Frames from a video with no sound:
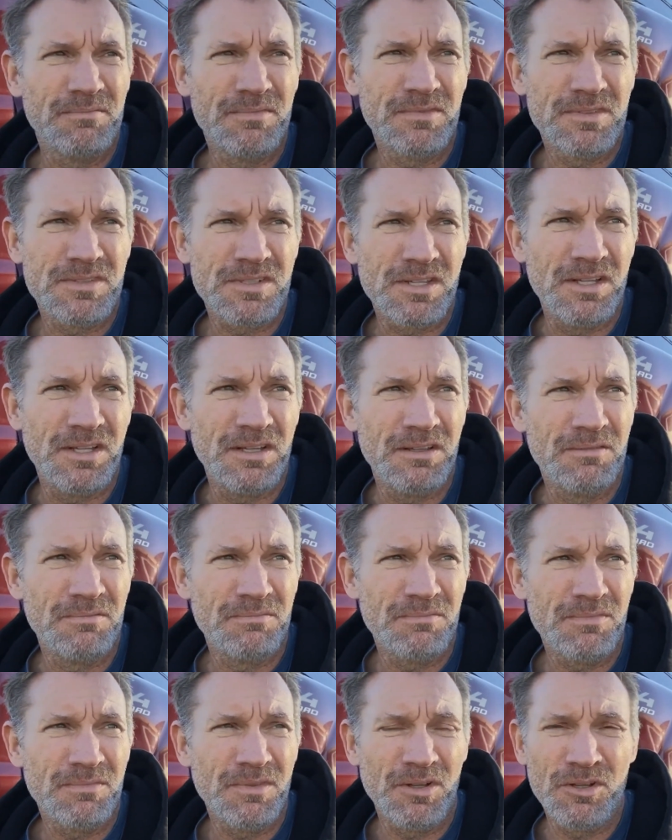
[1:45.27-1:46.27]
It's a
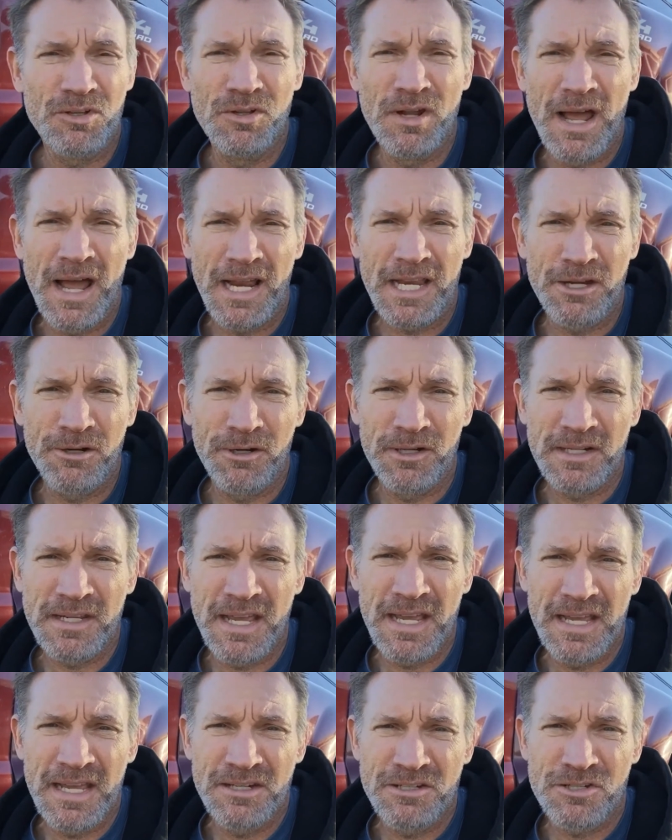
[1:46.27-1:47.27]
good accurate
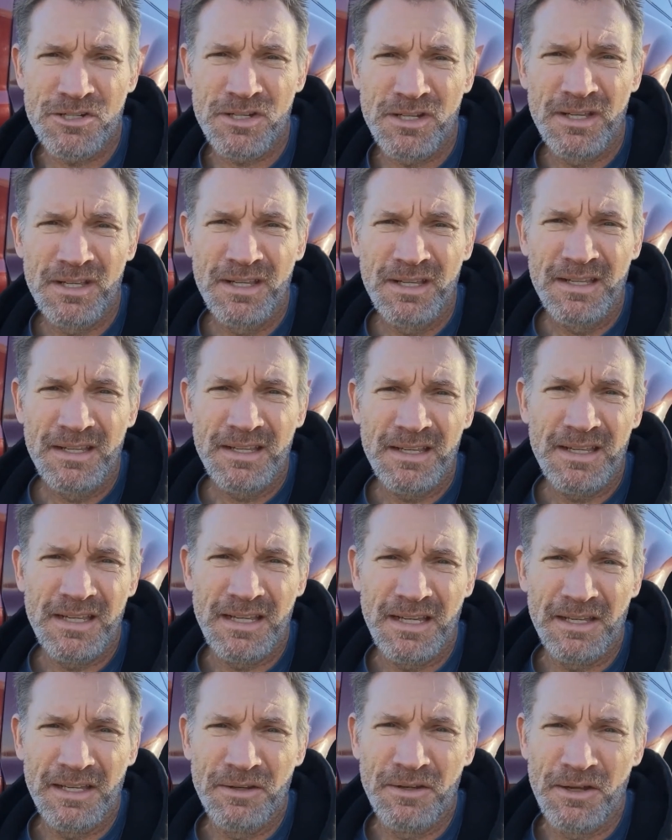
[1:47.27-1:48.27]
gauge,
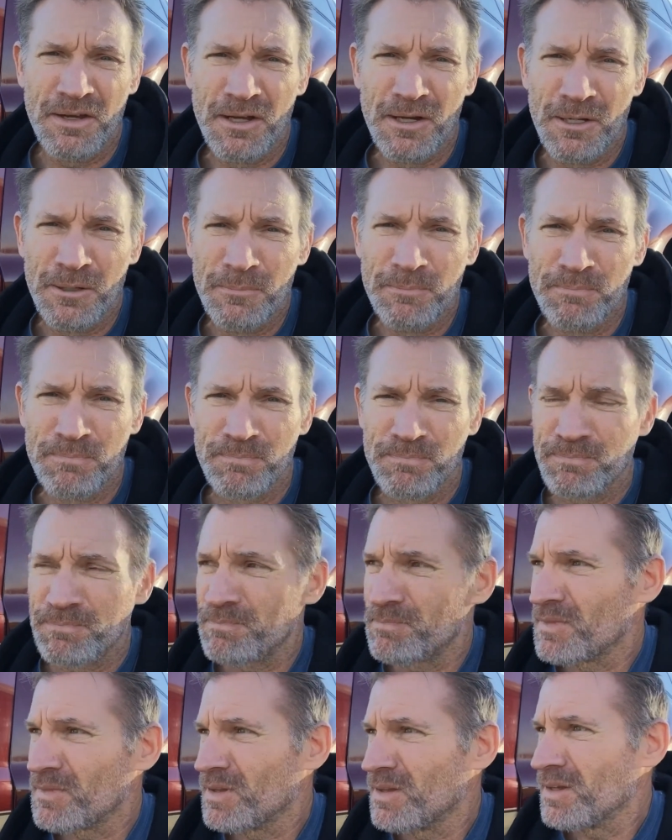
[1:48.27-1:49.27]
and
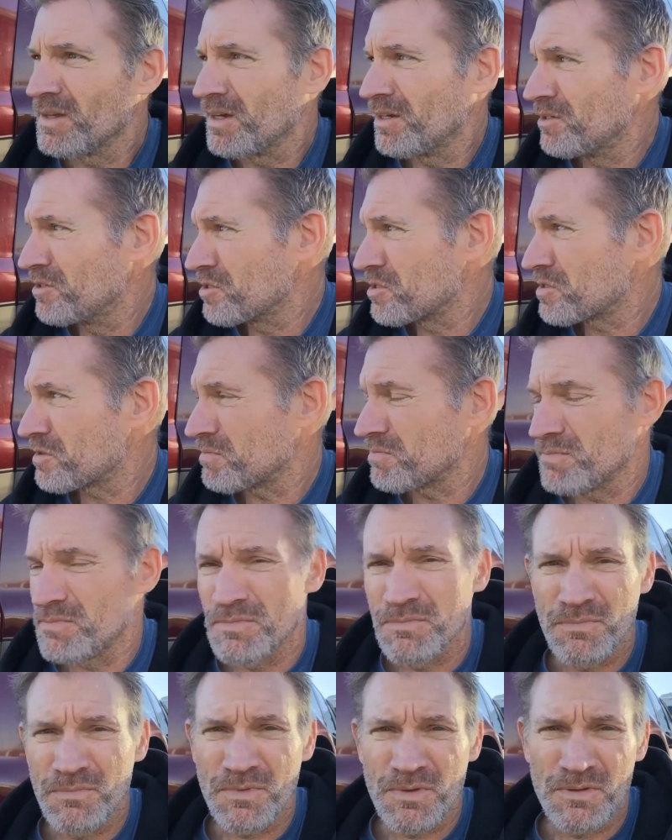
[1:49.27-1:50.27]
I just
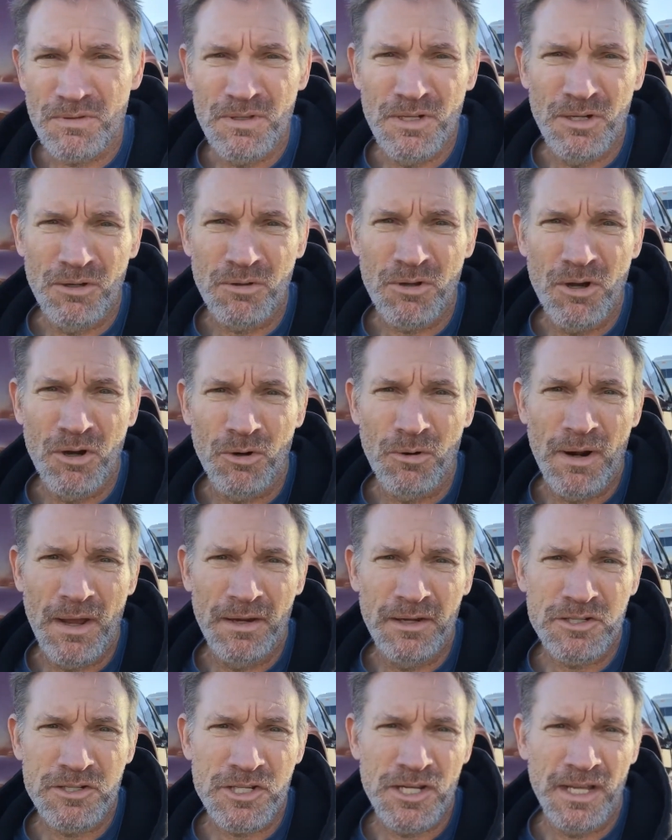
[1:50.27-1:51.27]
go
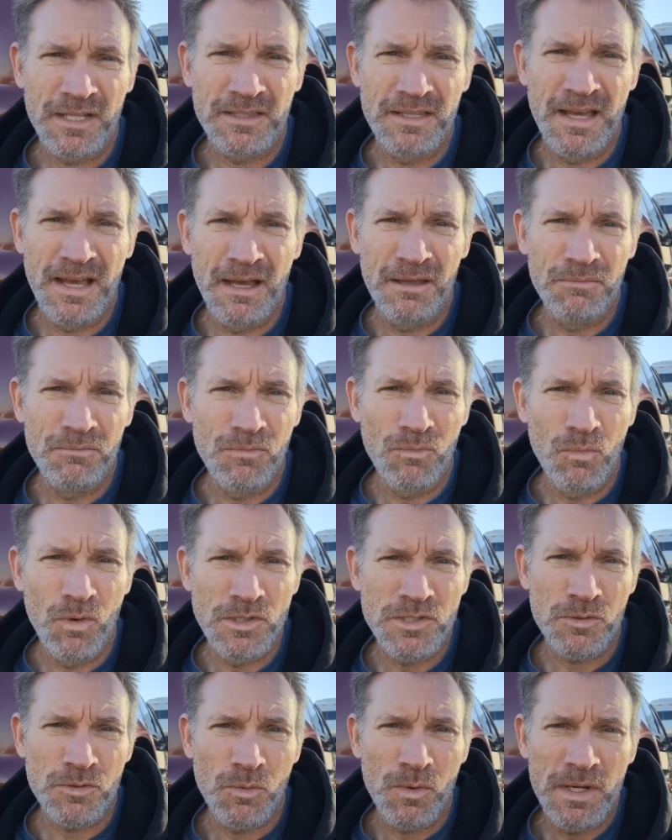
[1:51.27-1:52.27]
around and check that
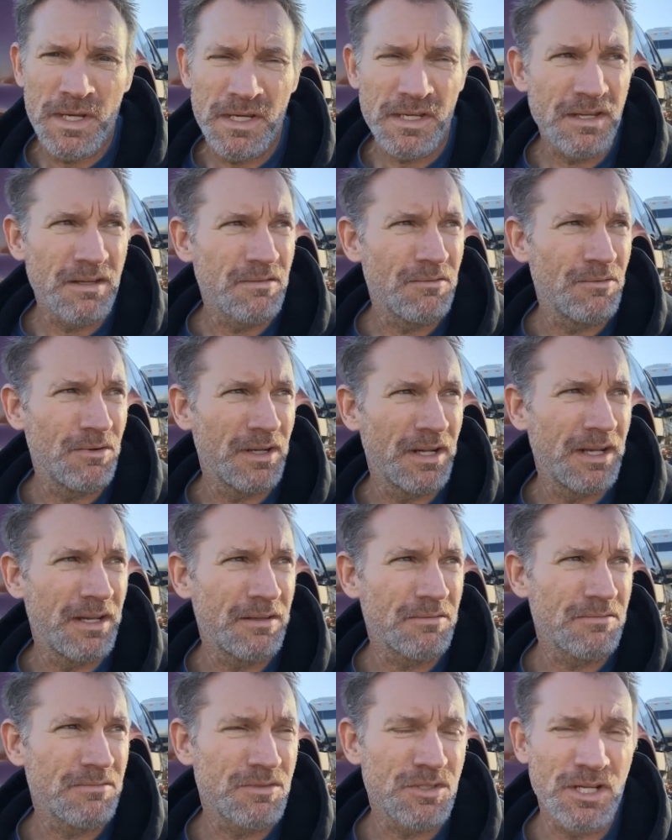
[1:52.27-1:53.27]
once a week. When I
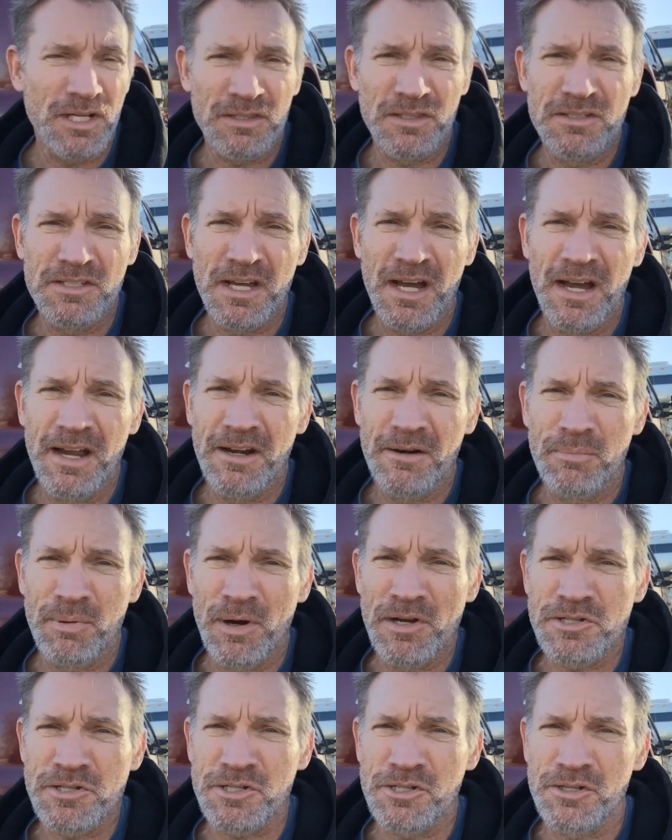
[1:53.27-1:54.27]
check the tire
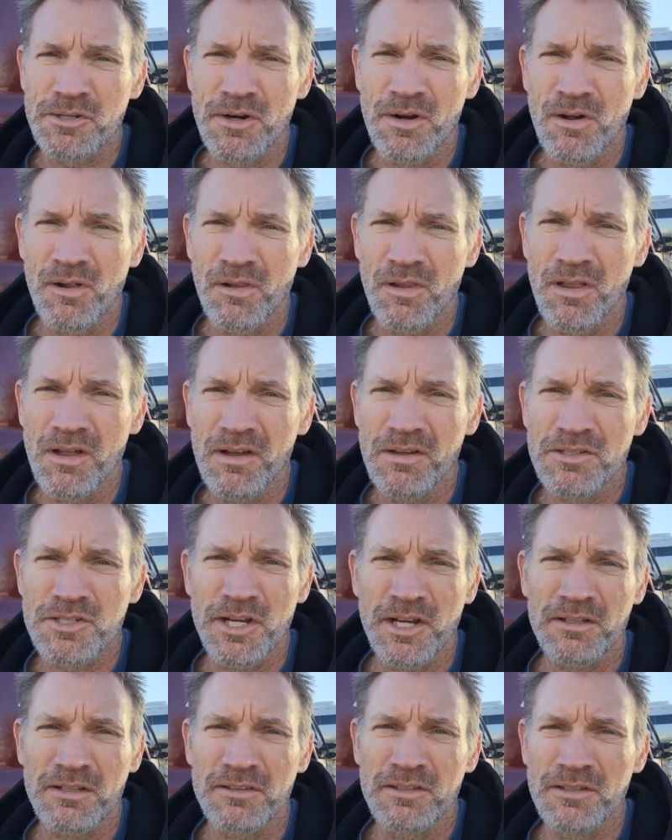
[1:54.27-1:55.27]
pressure, I'll
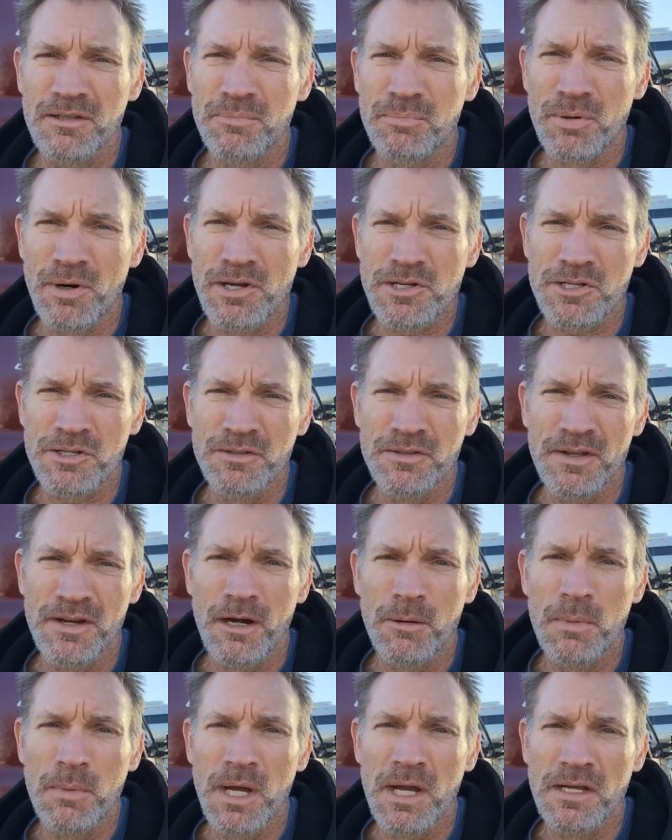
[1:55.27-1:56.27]
check the pressure in the
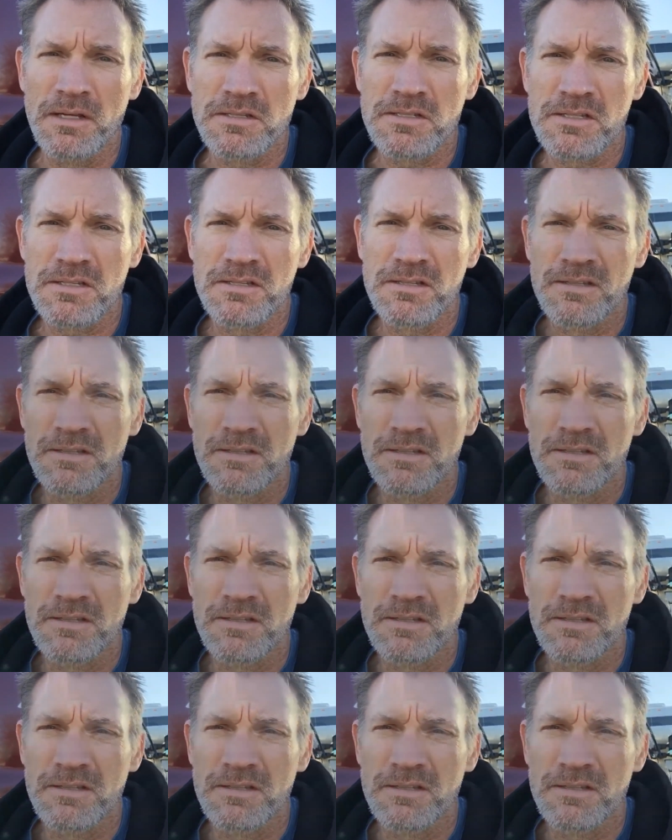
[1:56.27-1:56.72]
airbags.